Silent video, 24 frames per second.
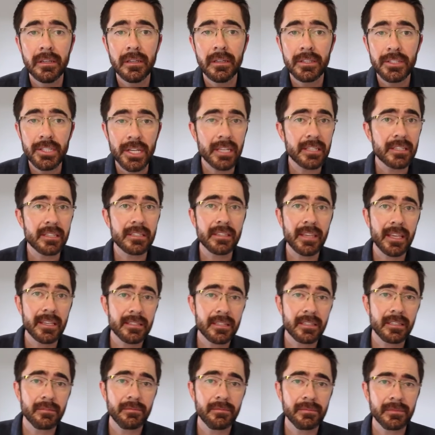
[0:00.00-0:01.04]
Jesus says to
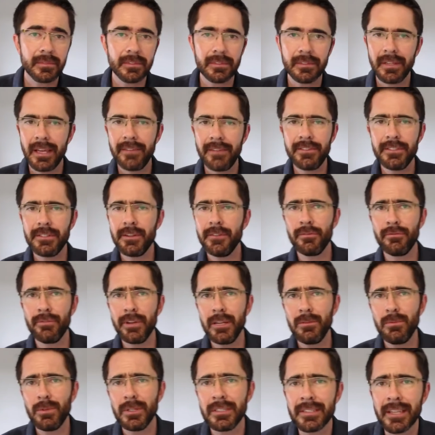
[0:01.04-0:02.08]
them, haven't you ever
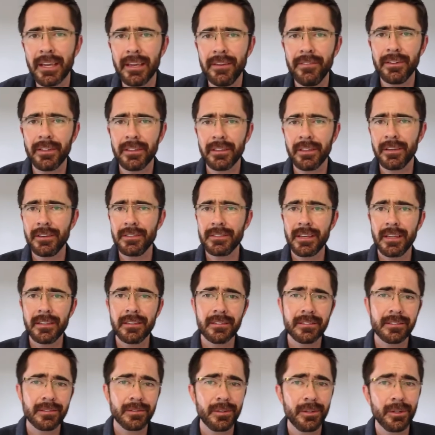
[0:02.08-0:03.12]
read what David and those
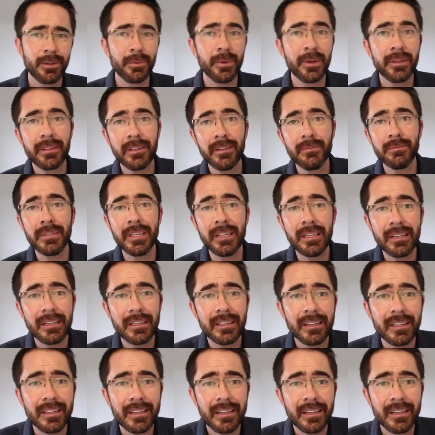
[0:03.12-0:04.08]
others who were with him did?